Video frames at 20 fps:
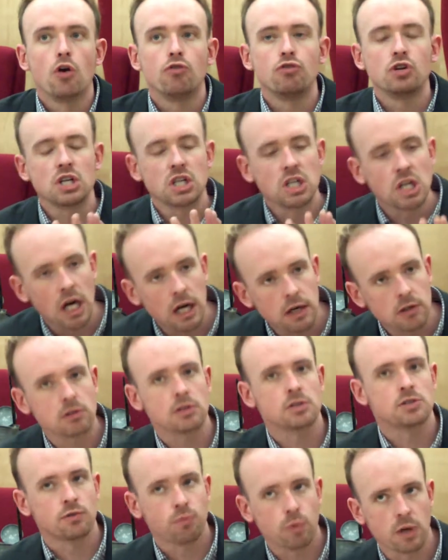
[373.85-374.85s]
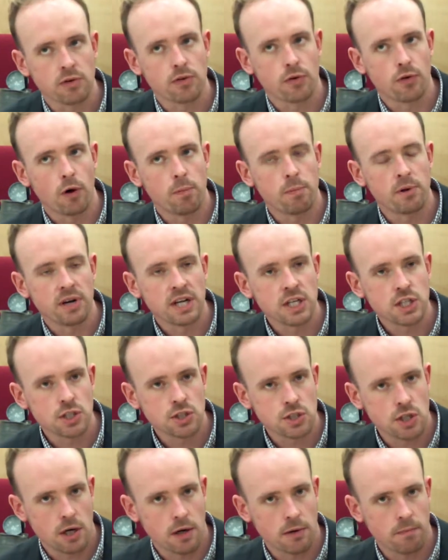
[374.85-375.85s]
regardless of where their
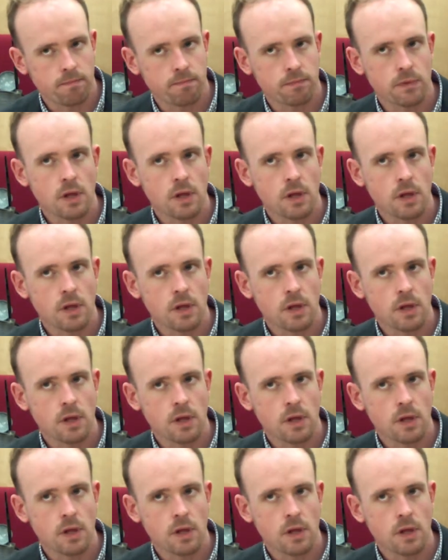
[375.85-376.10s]
operations are.